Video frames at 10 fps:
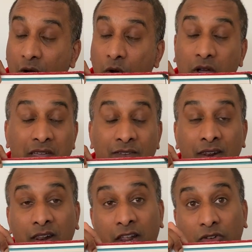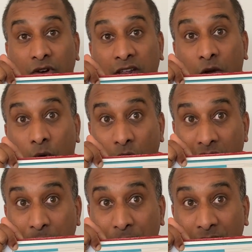or even electronic
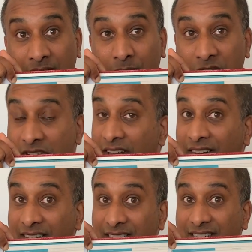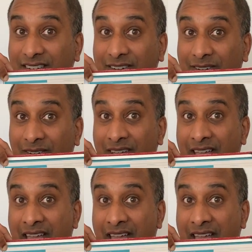audiobooks, which you can listen to